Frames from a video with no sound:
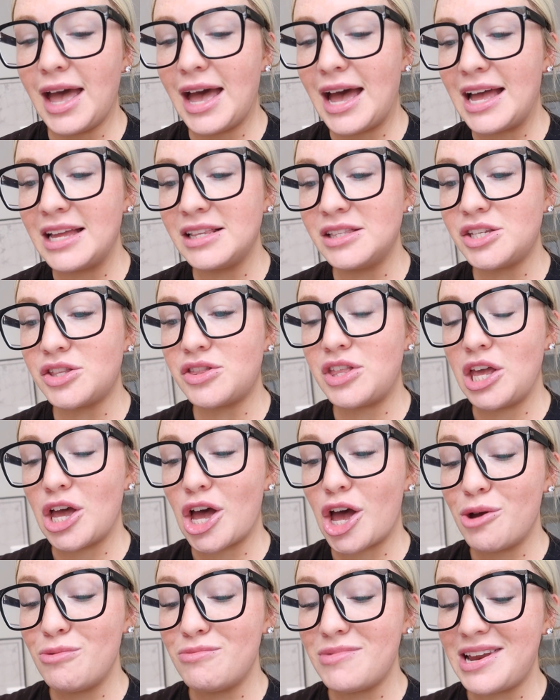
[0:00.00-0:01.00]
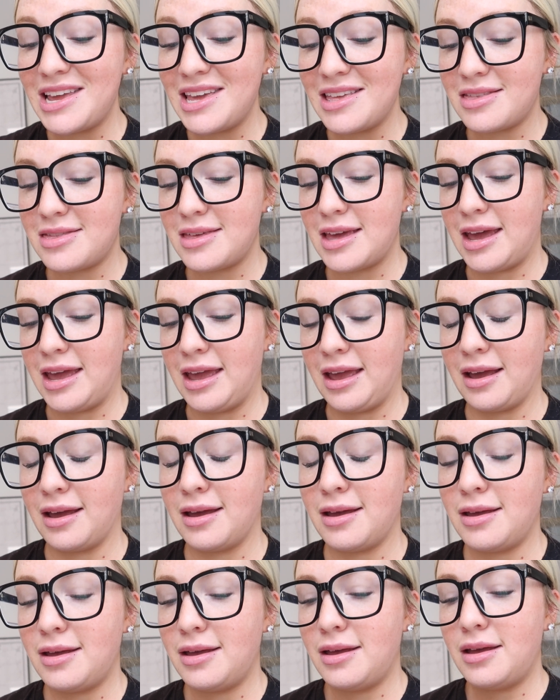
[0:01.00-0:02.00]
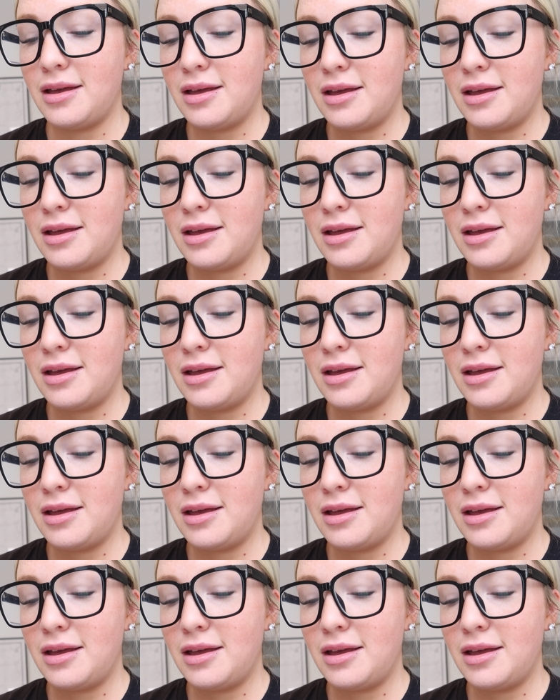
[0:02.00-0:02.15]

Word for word: And the only thing